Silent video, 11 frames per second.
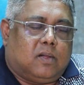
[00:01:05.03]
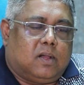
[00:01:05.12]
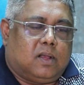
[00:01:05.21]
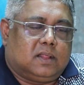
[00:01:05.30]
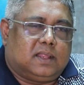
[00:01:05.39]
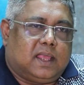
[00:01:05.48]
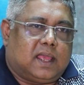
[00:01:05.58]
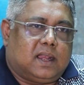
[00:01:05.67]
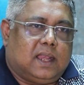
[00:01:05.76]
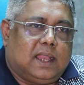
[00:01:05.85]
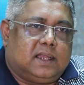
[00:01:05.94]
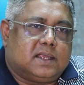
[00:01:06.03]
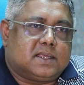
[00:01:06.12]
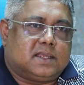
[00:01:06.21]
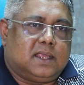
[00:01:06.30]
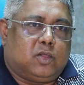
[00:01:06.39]
all their
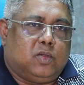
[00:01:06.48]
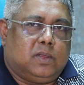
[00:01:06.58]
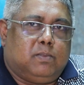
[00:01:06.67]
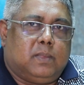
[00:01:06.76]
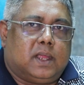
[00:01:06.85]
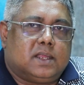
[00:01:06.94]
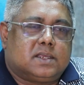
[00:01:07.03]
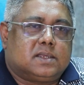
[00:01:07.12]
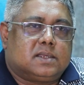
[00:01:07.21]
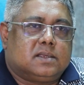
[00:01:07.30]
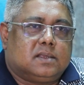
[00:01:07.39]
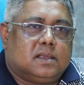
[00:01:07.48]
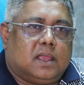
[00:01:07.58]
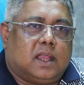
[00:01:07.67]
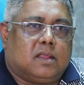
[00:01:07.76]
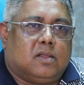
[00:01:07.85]
latest equipments
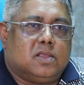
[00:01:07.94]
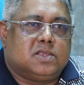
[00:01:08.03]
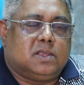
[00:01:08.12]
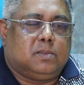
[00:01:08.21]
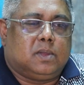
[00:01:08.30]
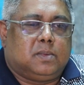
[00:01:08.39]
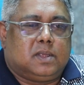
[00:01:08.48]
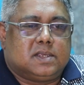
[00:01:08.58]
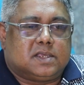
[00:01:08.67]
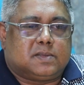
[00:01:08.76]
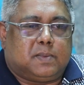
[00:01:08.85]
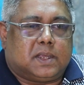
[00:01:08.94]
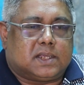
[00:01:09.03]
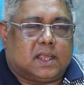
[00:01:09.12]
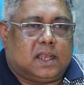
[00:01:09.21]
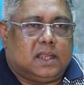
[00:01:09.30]
and consumables,
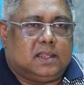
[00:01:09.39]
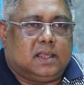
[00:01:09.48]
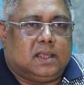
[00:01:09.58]
especially